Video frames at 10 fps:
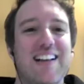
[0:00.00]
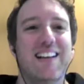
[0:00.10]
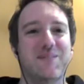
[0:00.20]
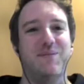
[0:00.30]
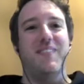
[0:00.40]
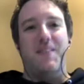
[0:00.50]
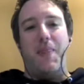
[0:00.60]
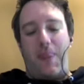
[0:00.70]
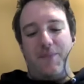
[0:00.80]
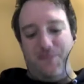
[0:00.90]
And in the early
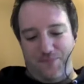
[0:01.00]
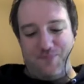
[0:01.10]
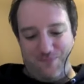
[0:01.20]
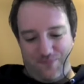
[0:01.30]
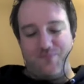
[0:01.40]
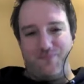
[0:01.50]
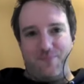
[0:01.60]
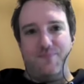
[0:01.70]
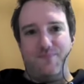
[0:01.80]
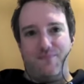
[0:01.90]
stages, for example,
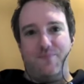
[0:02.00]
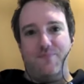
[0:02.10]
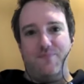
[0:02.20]
testing for the Higgs